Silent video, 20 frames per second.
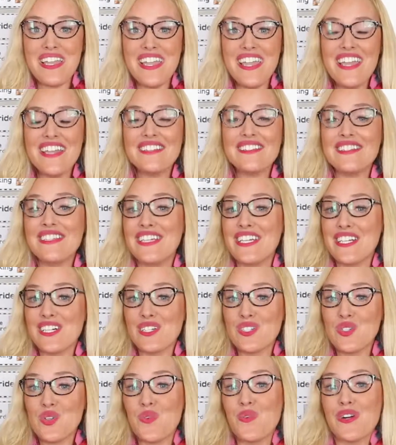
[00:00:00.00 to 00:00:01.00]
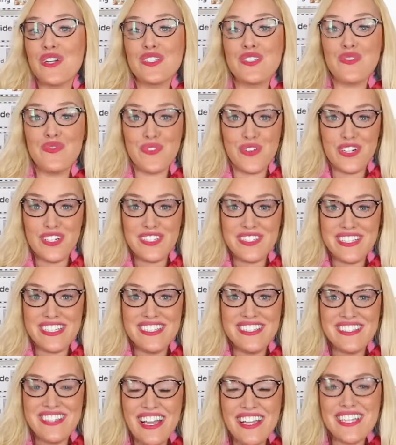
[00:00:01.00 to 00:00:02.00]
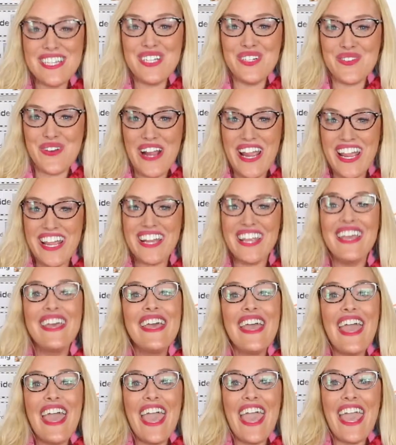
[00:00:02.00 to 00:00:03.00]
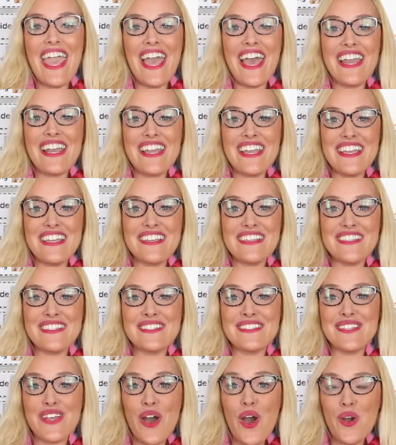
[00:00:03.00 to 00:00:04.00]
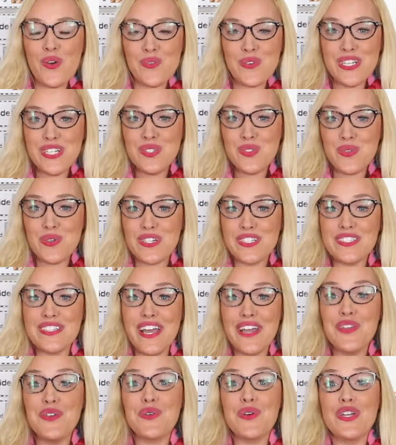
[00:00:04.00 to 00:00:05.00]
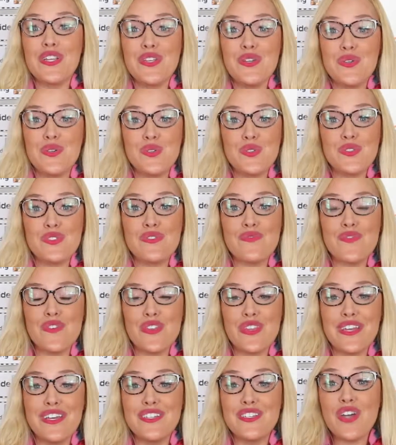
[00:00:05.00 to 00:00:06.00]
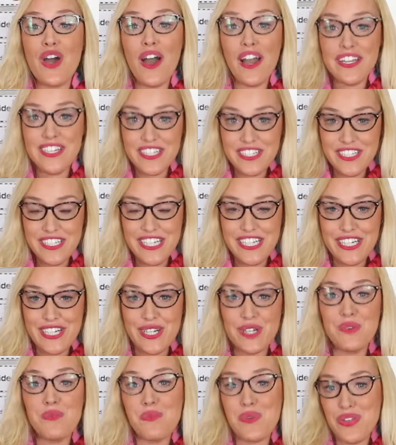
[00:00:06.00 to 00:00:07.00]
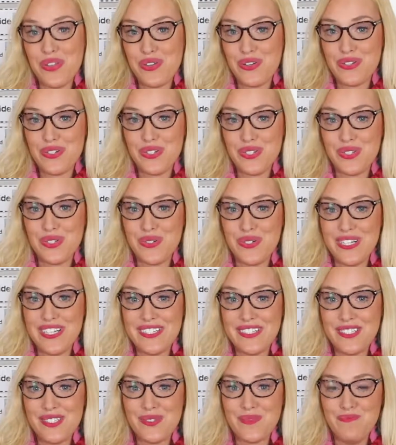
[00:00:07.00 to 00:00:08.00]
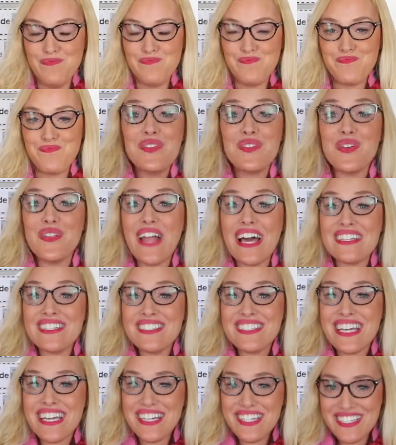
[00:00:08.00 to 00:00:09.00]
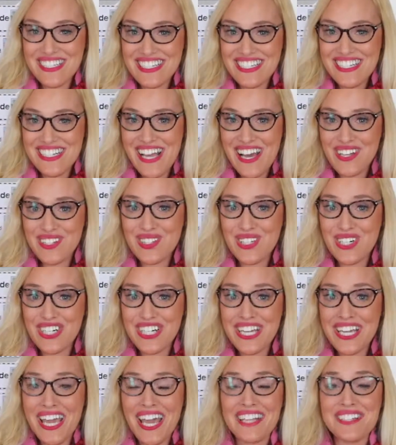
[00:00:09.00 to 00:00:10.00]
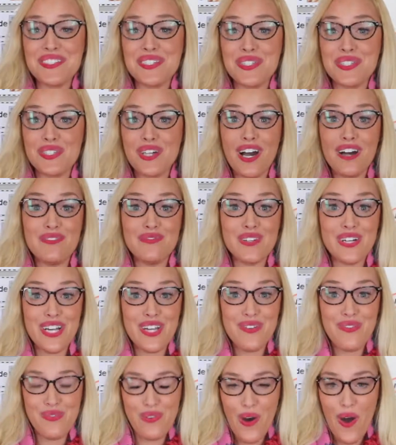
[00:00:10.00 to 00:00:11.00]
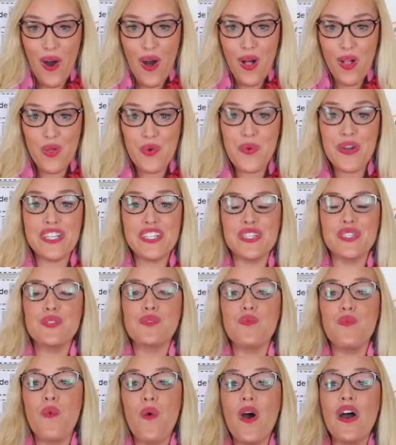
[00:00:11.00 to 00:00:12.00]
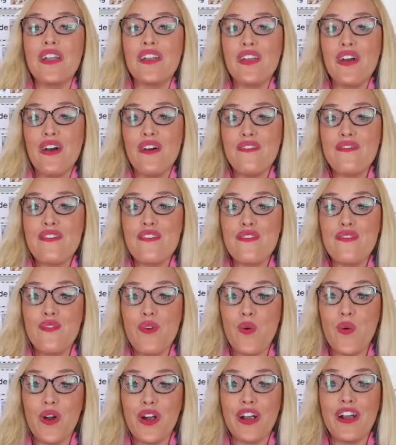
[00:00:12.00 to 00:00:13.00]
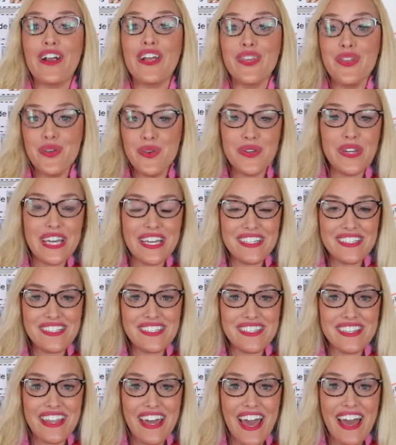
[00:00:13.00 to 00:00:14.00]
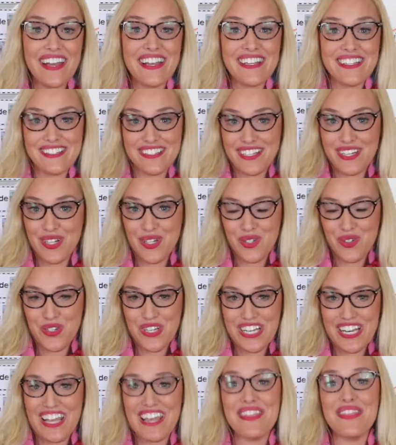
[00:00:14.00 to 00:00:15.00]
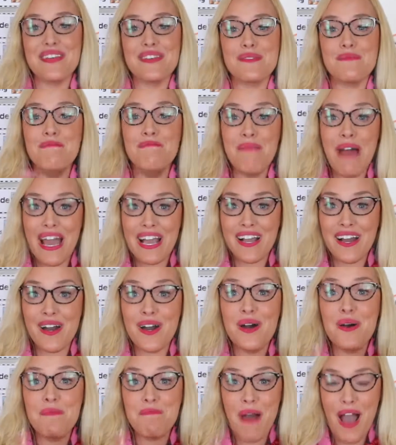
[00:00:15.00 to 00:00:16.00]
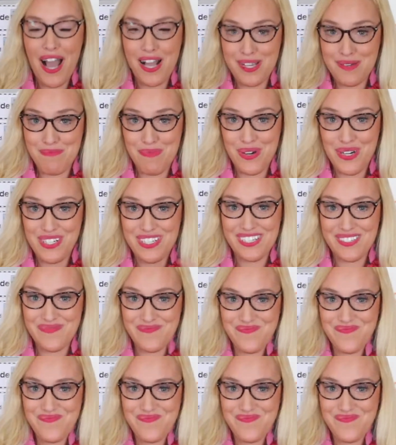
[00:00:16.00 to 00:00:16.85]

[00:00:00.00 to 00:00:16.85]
It's geared towards 1st and 2nd grade and is a resource that you can use for the entire year with your students. So let's take a detailed look at Discovering Fall, which is one of the 4 units that is included in this mega pocketbook.